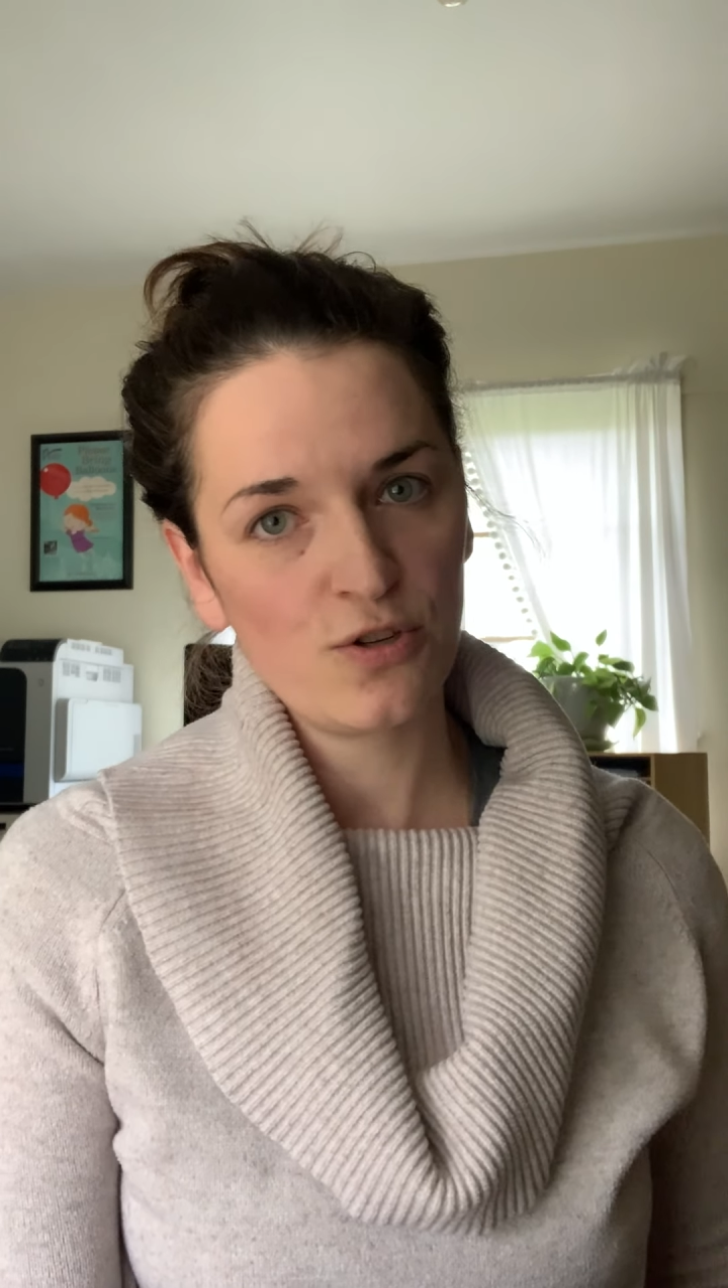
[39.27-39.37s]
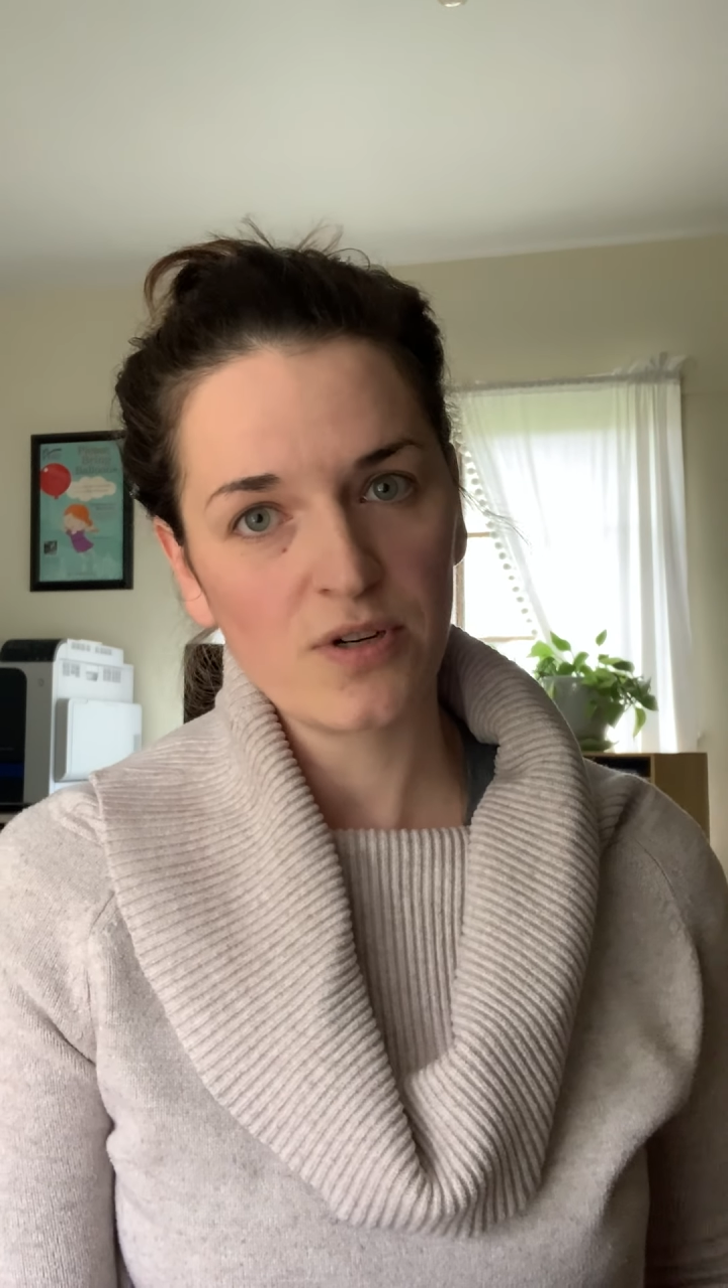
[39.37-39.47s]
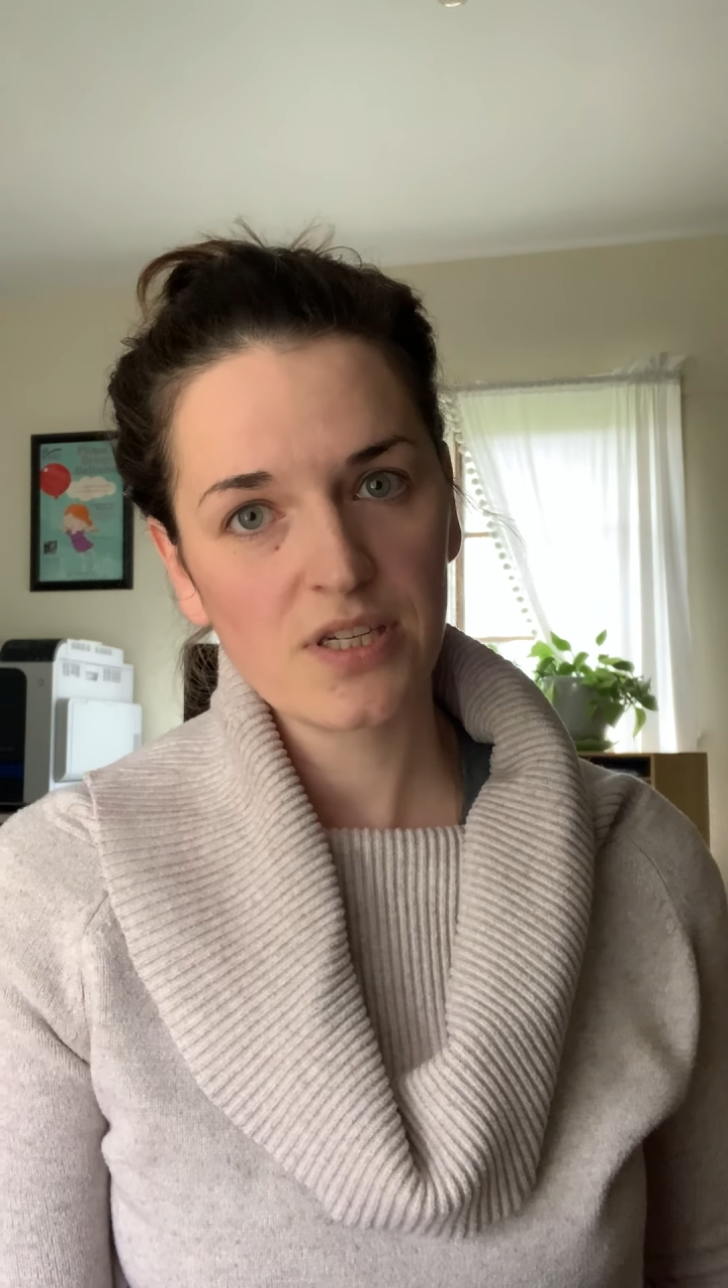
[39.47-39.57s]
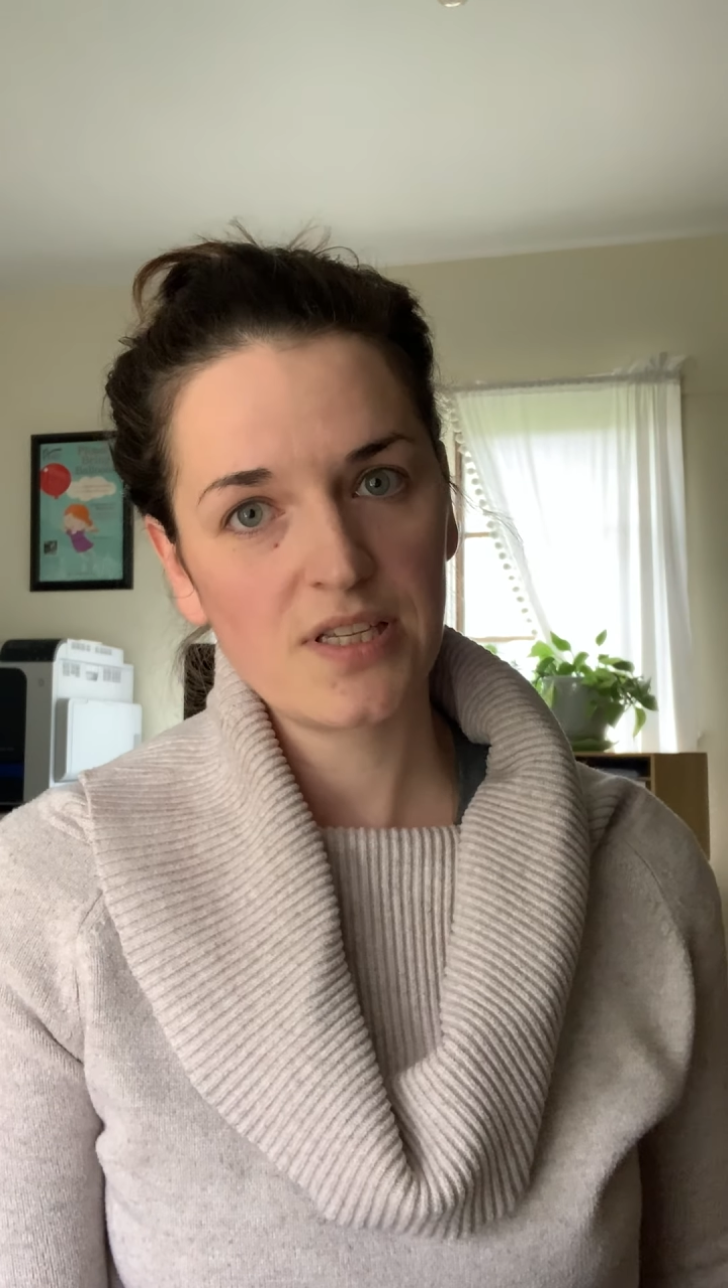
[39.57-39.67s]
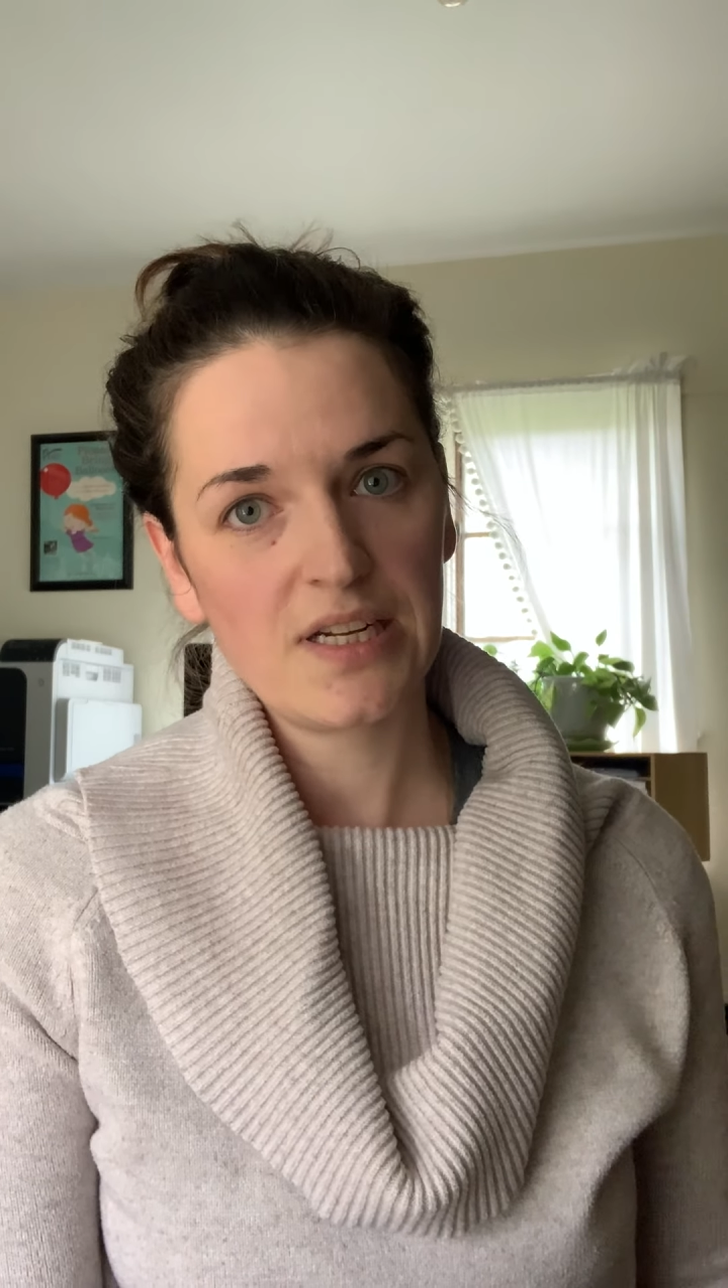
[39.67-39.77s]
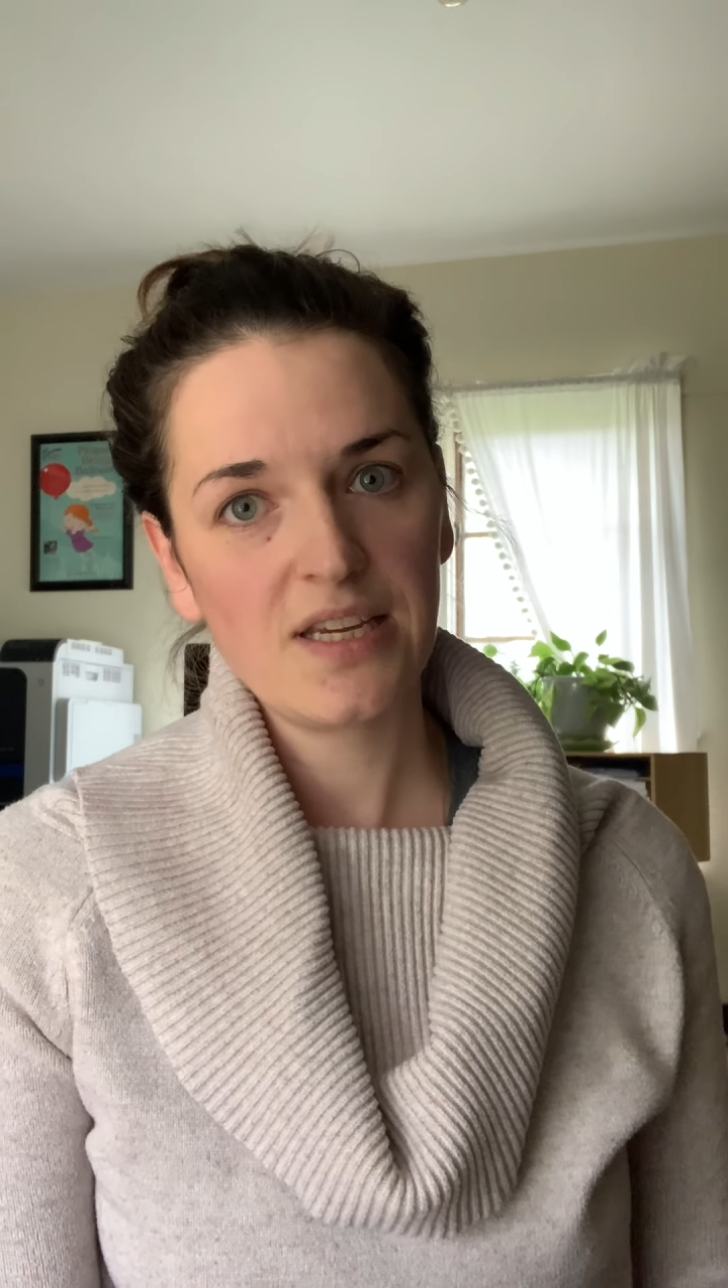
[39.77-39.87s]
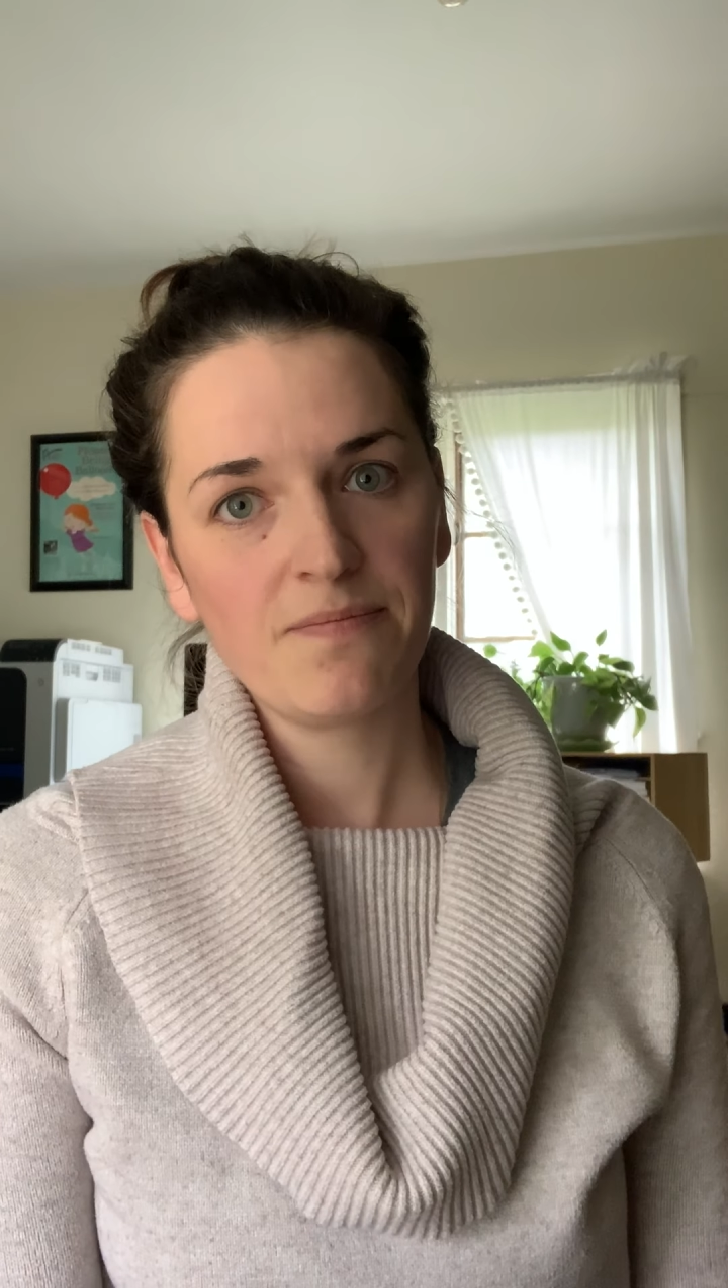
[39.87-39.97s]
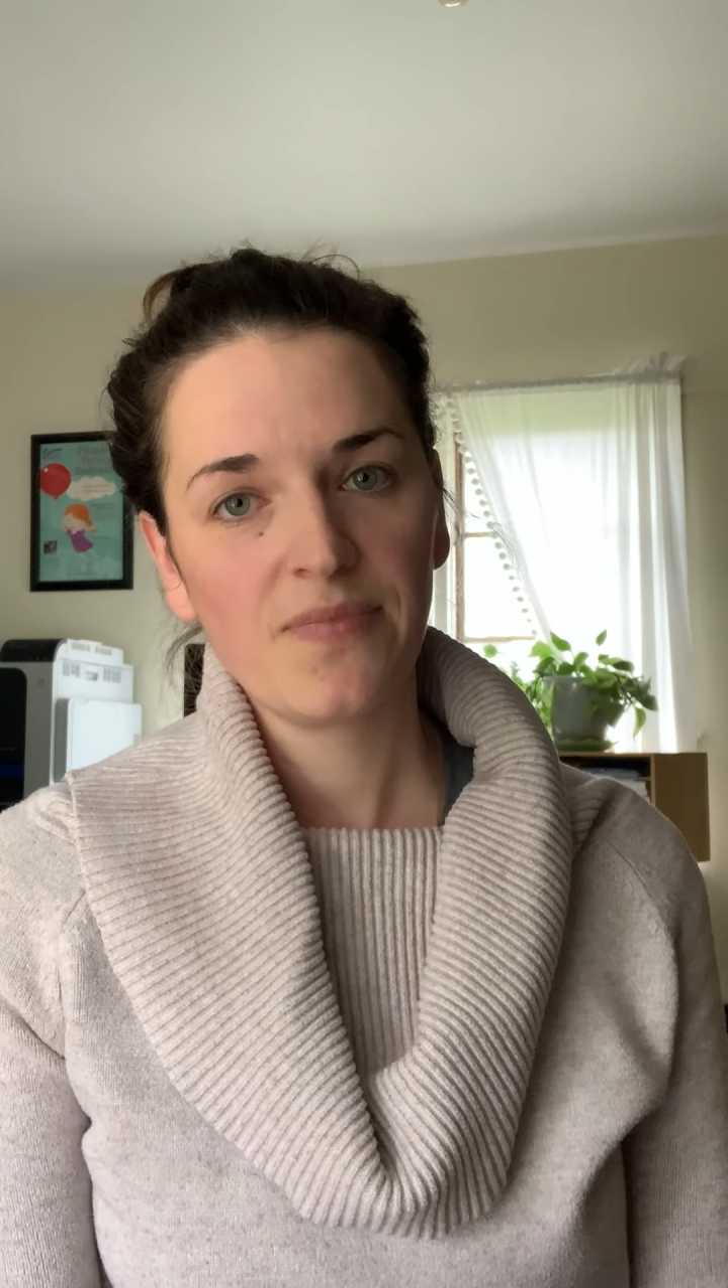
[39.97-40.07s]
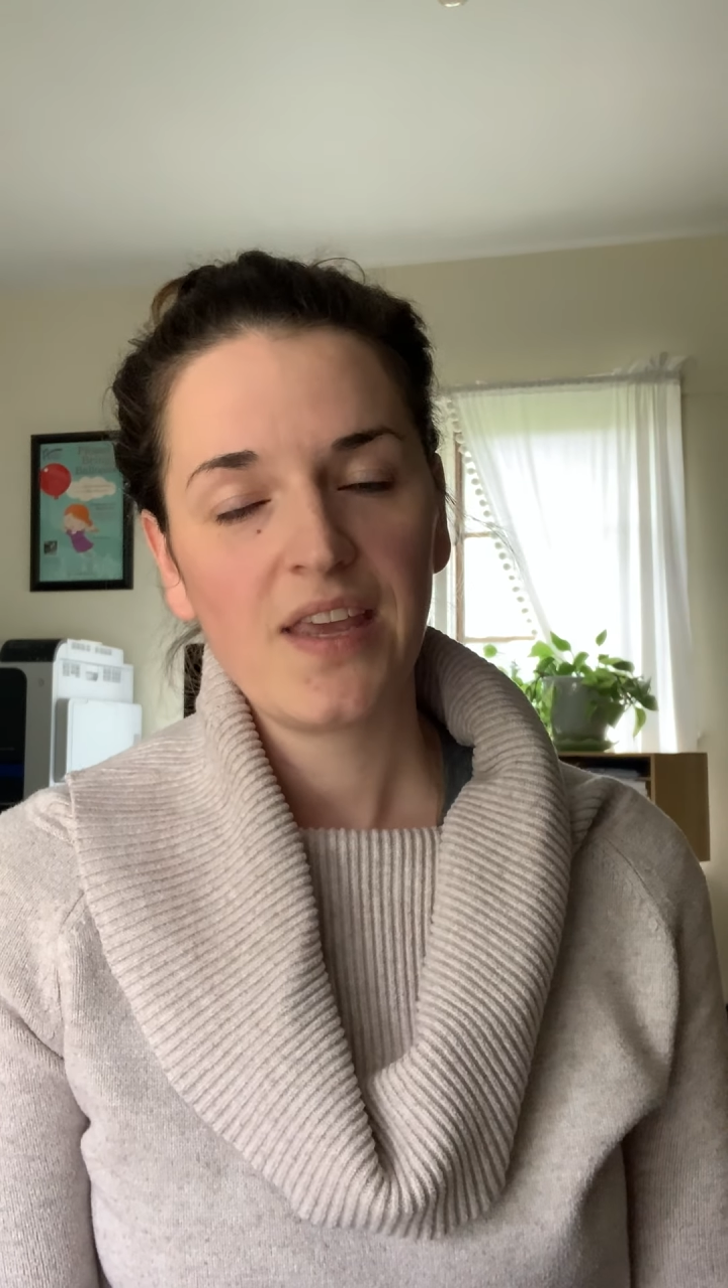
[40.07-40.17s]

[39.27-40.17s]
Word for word: New York City,